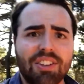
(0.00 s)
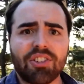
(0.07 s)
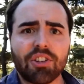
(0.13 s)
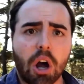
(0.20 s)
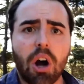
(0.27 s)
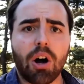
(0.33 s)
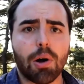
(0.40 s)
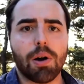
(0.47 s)
this
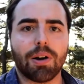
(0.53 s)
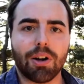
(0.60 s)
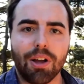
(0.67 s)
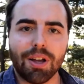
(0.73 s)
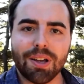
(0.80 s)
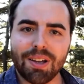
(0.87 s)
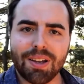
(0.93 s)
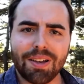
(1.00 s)
song.
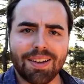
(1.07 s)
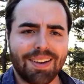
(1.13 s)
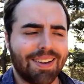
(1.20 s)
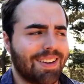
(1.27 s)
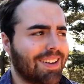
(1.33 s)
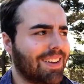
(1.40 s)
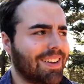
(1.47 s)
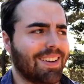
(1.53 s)

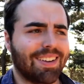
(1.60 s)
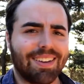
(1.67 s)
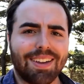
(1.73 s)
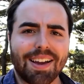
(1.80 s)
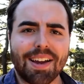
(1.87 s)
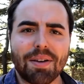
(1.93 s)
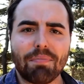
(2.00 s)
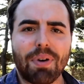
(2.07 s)

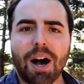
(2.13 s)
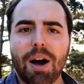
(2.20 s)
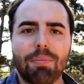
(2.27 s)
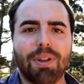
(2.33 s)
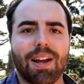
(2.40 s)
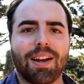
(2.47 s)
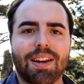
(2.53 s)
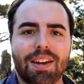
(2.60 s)
Like in
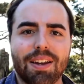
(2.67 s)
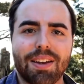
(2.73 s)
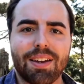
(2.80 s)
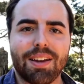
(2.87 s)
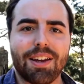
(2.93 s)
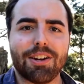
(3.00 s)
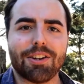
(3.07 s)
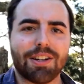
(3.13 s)
public,
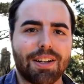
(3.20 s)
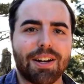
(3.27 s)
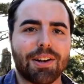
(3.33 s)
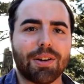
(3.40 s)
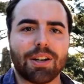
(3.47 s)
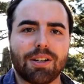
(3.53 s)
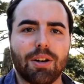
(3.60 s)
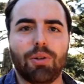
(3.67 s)
here at, here at